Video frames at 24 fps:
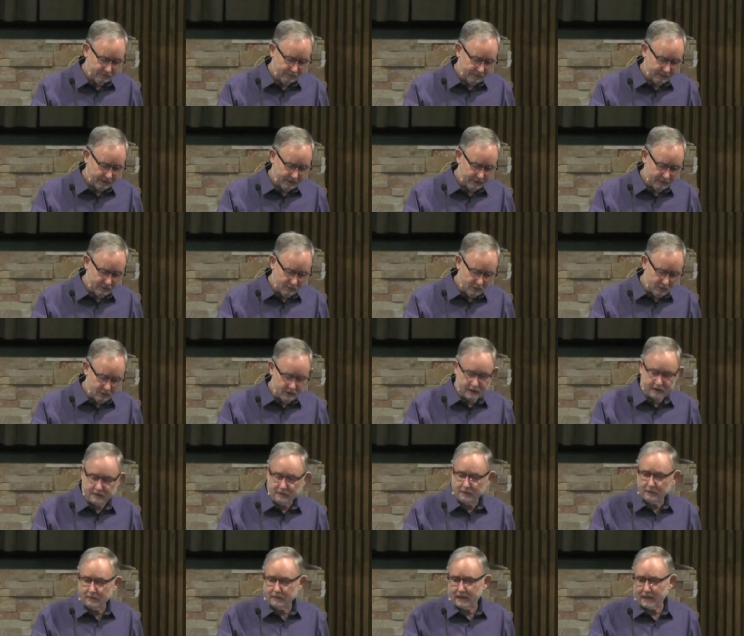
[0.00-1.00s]
In order to
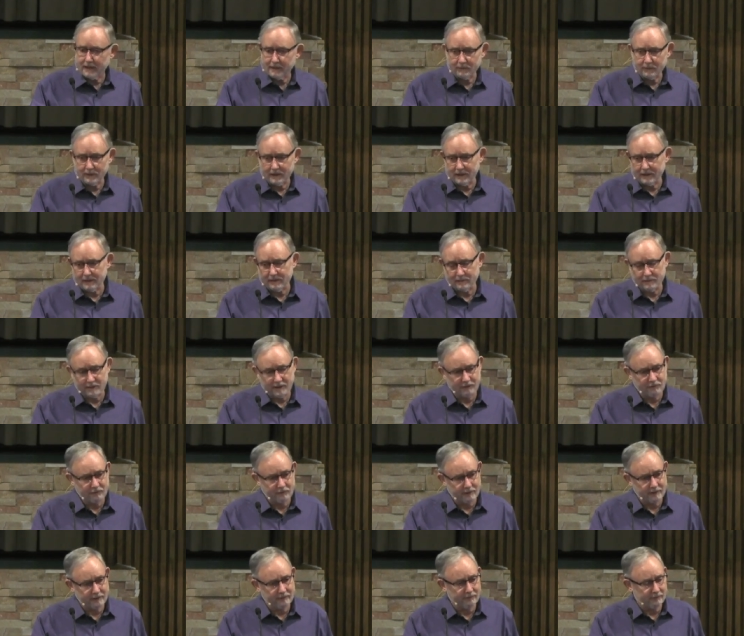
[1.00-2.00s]
do that, we need to be
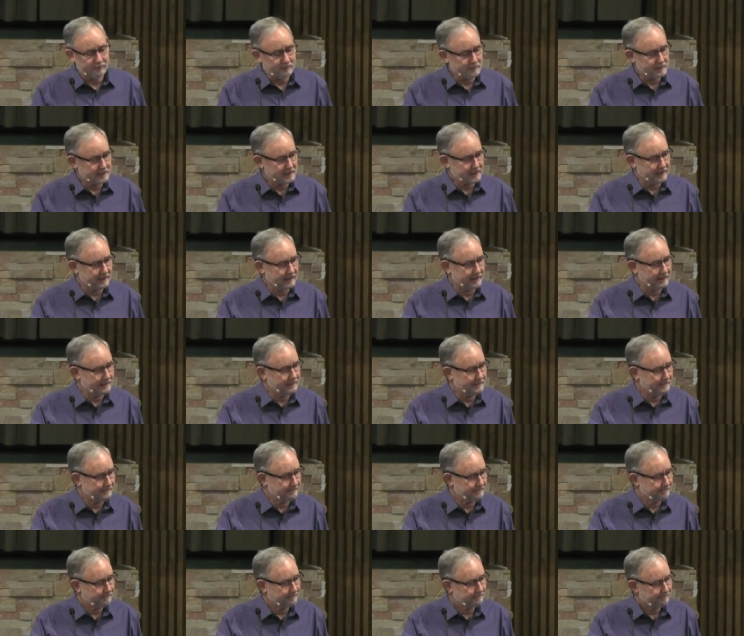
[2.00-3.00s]
free from sin.
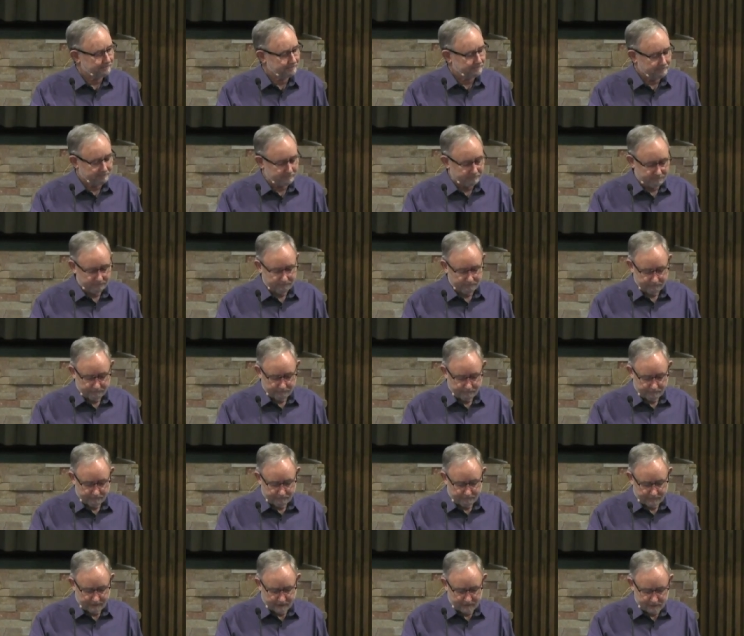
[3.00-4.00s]

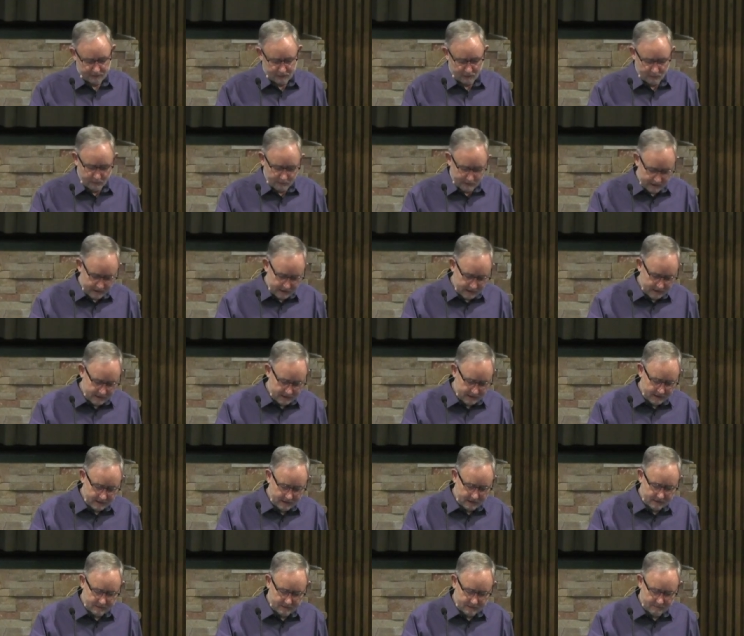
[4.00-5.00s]
And so we need to
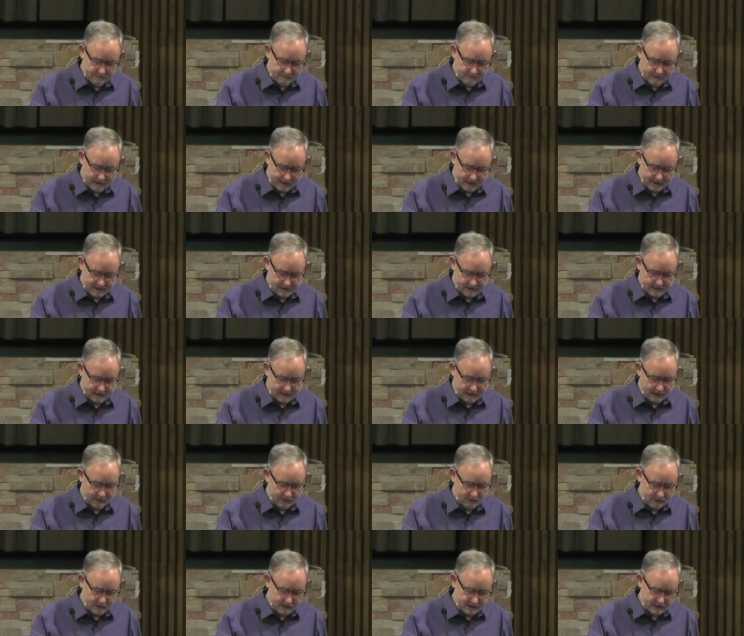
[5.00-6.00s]
get past
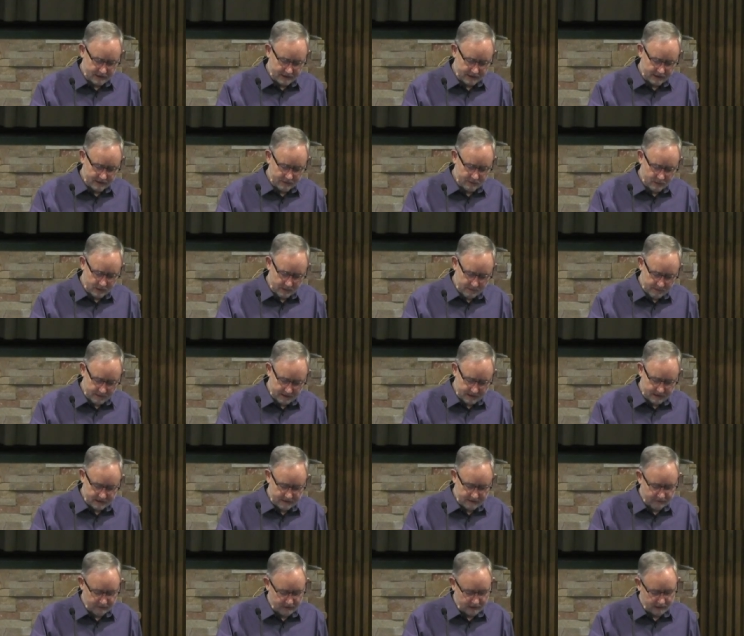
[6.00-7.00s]
our sin,
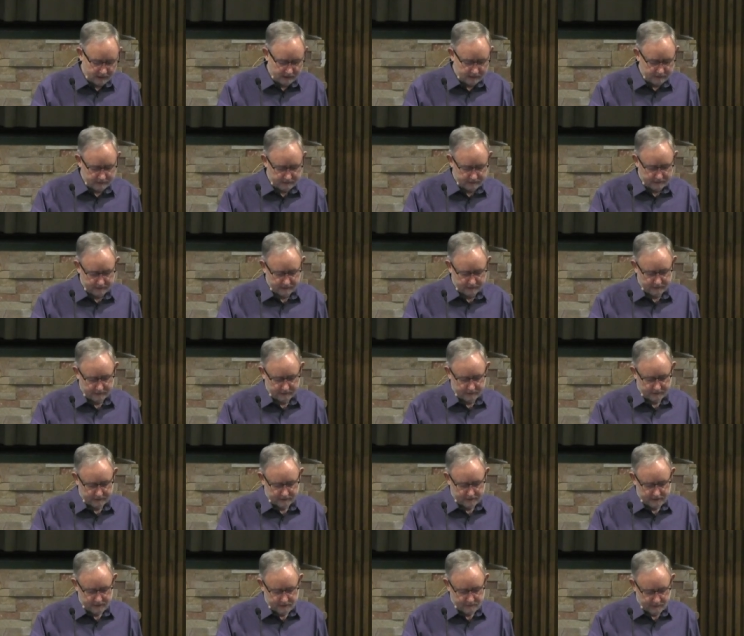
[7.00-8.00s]
repent of our
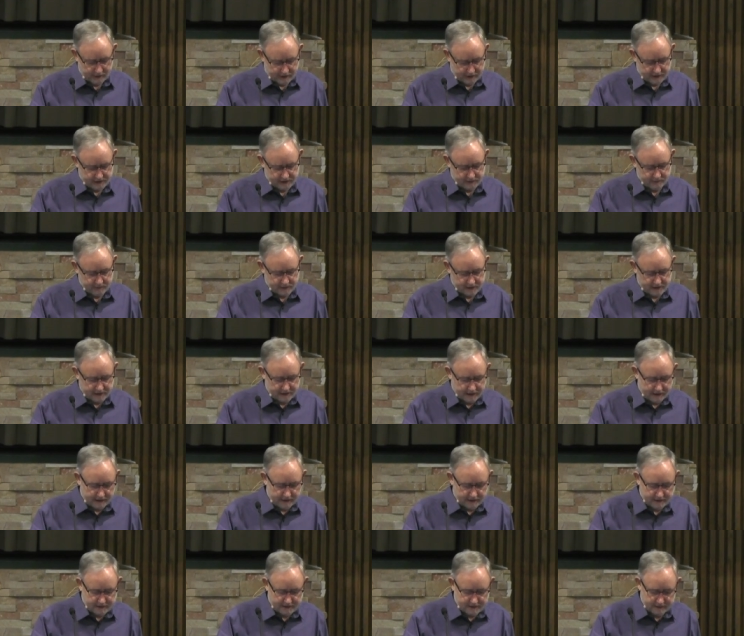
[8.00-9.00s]
past
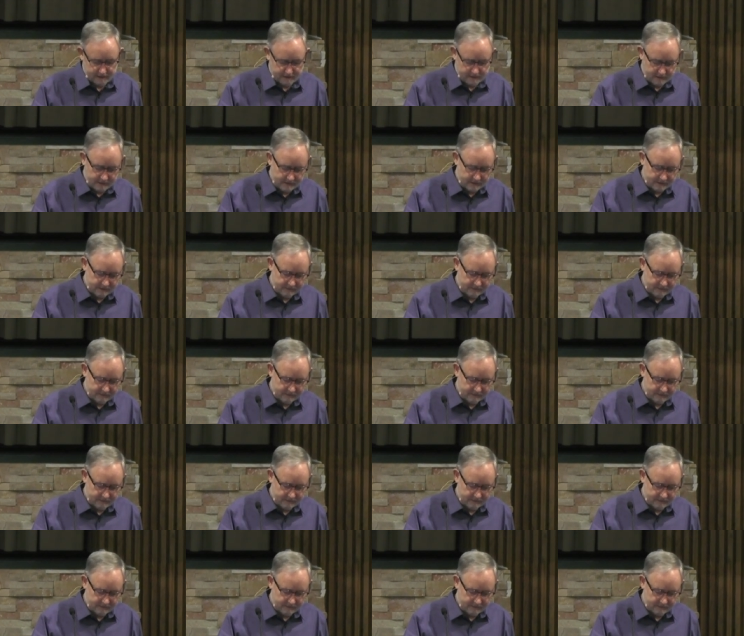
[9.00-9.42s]
mistakes, and